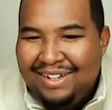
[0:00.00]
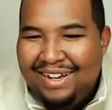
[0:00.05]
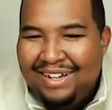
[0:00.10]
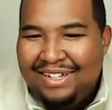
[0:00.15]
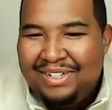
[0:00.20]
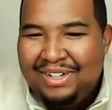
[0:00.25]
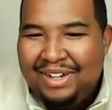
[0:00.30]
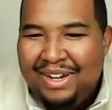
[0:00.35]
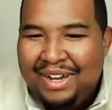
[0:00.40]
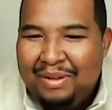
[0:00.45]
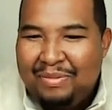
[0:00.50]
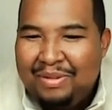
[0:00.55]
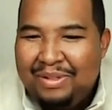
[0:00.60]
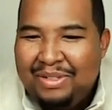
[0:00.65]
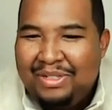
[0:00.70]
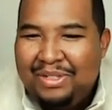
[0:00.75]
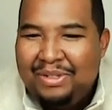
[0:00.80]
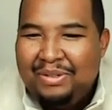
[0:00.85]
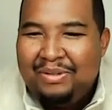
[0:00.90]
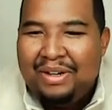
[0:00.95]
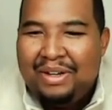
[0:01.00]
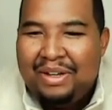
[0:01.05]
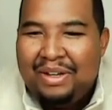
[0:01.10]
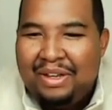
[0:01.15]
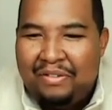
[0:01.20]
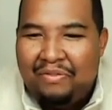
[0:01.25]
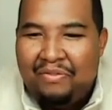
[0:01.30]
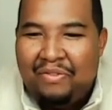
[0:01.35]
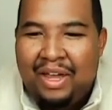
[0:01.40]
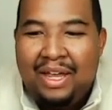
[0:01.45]
you're able to
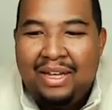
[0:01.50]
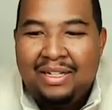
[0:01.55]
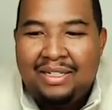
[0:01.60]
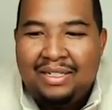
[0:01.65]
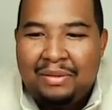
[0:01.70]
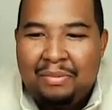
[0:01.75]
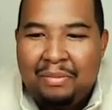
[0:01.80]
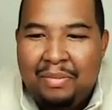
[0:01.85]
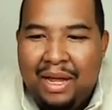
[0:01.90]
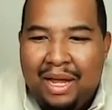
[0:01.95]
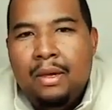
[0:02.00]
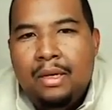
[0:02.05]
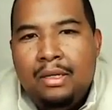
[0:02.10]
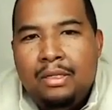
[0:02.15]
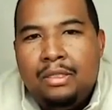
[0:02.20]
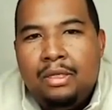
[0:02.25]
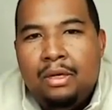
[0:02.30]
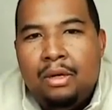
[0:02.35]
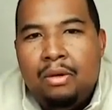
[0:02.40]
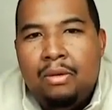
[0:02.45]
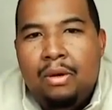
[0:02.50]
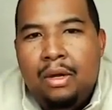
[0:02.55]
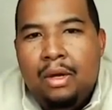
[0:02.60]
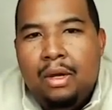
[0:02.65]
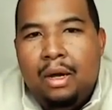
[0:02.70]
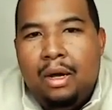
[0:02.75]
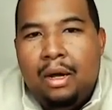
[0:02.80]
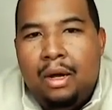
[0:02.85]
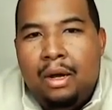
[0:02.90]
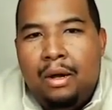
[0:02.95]
advance in math. So
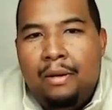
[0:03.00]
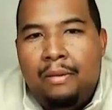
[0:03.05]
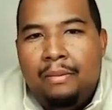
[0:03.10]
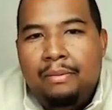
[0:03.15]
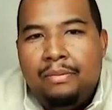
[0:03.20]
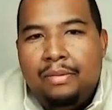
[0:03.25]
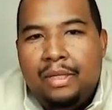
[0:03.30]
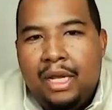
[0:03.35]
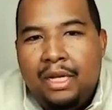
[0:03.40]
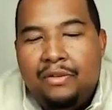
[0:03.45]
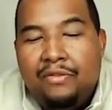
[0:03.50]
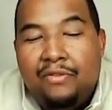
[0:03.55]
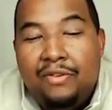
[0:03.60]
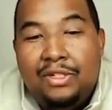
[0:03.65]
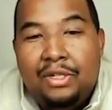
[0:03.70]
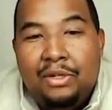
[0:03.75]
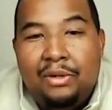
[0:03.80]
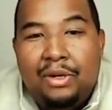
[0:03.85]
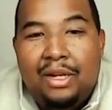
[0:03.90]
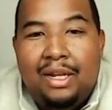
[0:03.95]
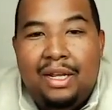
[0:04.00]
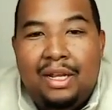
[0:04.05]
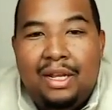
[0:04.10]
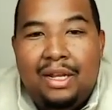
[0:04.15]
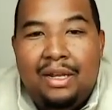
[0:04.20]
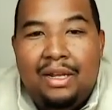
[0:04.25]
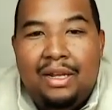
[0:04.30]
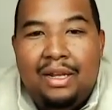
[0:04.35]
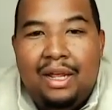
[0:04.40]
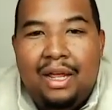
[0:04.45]
thanks for tuning
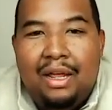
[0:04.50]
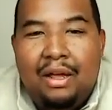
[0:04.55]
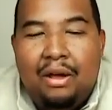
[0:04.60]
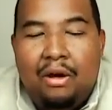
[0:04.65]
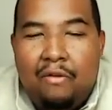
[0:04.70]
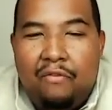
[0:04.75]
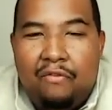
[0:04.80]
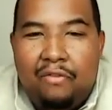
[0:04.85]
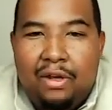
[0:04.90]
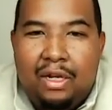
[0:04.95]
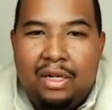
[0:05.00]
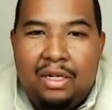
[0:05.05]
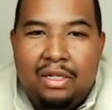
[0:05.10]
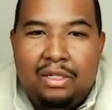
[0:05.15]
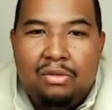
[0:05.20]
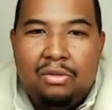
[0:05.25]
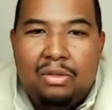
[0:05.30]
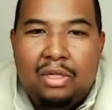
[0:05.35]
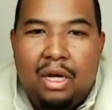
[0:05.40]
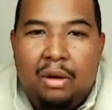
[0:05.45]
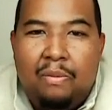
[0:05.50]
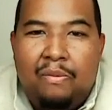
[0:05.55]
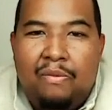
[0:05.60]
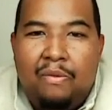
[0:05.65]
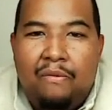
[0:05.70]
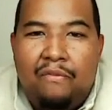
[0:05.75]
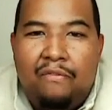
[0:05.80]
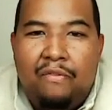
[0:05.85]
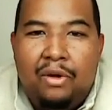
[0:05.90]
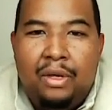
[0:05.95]
in today. Hopefully this was
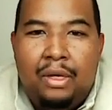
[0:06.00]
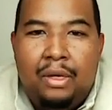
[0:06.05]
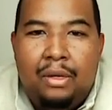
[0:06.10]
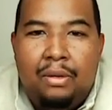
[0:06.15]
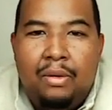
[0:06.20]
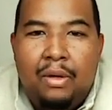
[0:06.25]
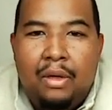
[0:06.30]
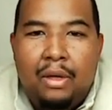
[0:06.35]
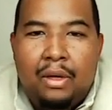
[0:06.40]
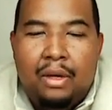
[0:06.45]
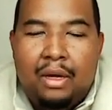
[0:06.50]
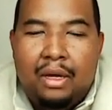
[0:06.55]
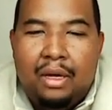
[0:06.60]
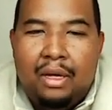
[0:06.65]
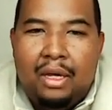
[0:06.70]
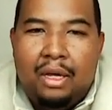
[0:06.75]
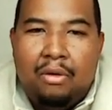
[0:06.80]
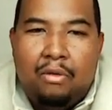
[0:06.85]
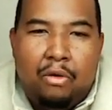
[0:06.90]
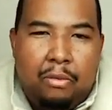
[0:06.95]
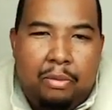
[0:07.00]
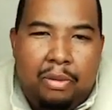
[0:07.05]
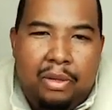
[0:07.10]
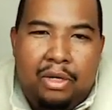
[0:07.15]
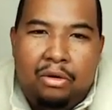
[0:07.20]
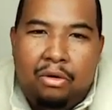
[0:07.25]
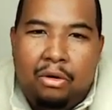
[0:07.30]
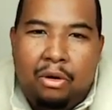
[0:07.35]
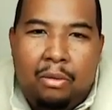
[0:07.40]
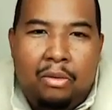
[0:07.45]
helpful for you. Again, we'll be
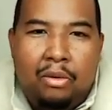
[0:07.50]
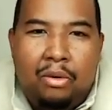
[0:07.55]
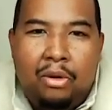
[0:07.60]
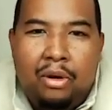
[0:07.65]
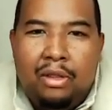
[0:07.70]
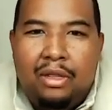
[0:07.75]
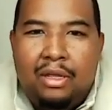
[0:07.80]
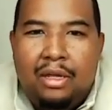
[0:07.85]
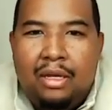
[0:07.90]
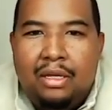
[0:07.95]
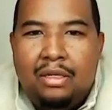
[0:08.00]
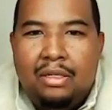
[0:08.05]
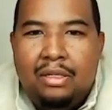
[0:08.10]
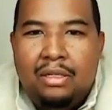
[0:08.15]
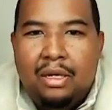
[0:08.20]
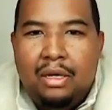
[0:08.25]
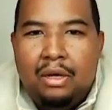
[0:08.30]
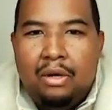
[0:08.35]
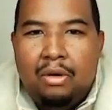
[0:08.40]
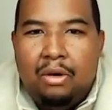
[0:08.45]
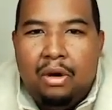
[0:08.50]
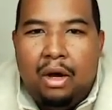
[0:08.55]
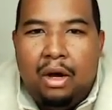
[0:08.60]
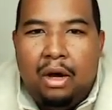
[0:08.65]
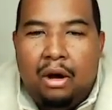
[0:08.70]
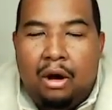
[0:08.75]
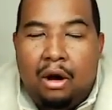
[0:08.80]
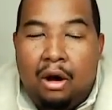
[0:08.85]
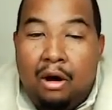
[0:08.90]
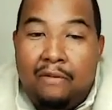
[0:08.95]
doing more of these,
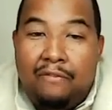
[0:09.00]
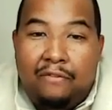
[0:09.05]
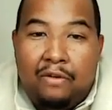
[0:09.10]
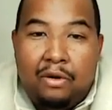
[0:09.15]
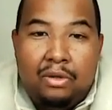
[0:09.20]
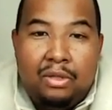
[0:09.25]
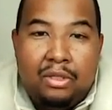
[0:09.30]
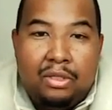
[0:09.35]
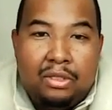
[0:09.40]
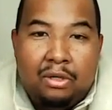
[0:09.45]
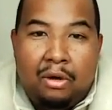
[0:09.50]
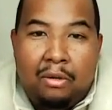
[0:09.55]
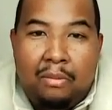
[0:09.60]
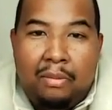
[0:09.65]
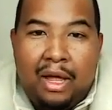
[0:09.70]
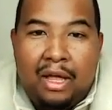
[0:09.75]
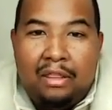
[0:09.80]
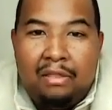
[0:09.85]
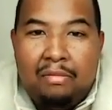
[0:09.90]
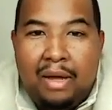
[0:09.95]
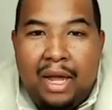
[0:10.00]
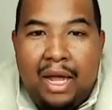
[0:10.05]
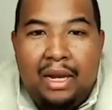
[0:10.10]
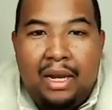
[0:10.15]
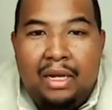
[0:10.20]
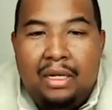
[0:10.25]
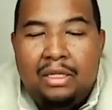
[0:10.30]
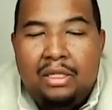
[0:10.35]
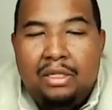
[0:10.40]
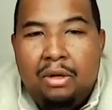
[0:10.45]
all focused on
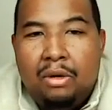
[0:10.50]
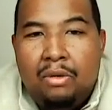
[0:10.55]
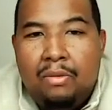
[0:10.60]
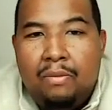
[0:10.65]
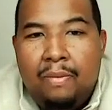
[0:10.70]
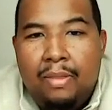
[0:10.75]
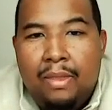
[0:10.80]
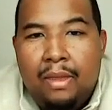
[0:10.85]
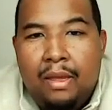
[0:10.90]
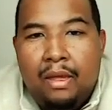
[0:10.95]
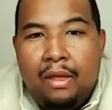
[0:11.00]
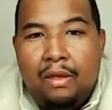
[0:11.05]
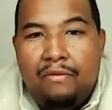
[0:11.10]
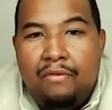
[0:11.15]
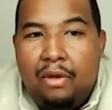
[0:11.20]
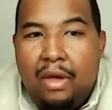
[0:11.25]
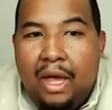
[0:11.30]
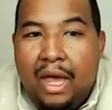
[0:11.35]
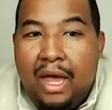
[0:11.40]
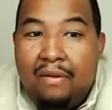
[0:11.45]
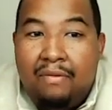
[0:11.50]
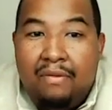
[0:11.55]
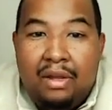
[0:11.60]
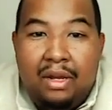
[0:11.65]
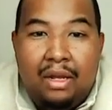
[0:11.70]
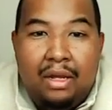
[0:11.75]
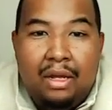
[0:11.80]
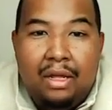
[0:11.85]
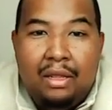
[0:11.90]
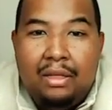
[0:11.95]
mathematics. So if you have
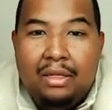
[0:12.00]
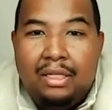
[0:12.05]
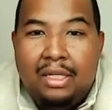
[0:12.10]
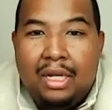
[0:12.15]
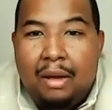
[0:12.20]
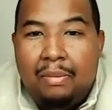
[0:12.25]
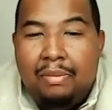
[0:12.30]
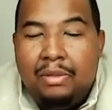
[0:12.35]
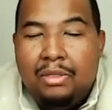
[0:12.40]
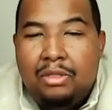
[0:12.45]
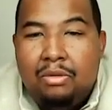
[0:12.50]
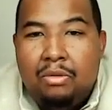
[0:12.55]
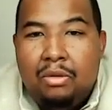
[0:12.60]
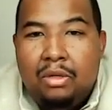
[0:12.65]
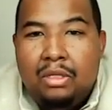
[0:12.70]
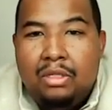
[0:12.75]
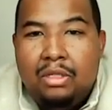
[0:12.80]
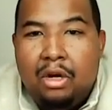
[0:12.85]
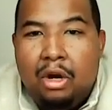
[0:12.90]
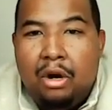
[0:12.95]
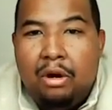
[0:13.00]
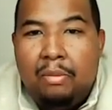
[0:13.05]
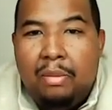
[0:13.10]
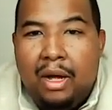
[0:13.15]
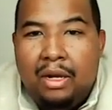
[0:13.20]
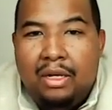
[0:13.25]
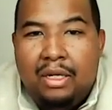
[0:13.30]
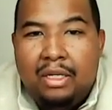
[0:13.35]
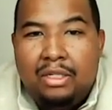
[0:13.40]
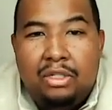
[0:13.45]
any other topics you want to talk
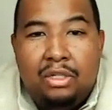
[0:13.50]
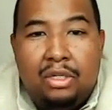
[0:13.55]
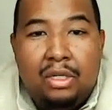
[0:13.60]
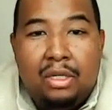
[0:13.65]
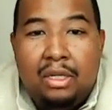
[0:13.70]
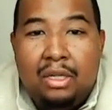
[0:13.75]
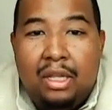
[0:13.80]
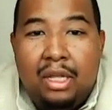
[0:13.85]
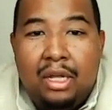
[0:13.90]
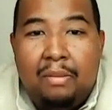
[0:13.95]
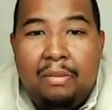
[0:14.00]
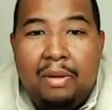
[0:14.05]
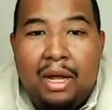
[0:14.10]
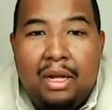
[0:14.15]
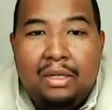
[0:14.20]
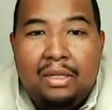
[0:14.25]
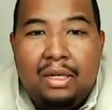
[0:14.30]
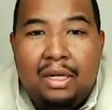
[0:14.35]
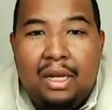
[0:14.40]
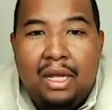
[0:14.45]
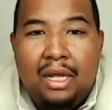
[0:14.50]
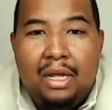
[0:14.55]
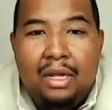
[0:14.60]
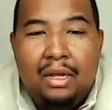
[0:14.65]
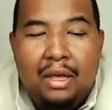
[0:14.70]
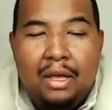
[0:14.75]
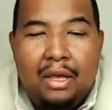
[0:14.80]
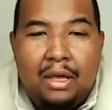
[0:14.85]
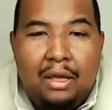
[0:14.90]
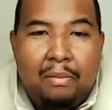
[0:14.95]
about that you couldn't think about
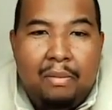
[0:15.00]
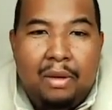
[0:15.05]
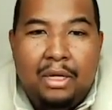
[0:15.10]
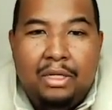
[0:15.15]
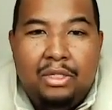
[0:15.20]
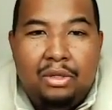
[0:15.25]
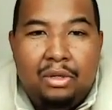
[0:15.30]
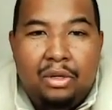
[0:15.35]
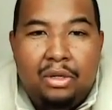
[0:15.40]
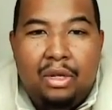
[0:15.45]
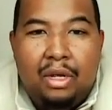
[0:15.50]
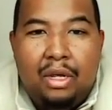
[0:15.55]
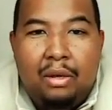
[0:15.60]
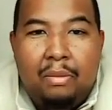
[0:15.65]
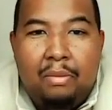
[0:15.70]
today, make sure you hit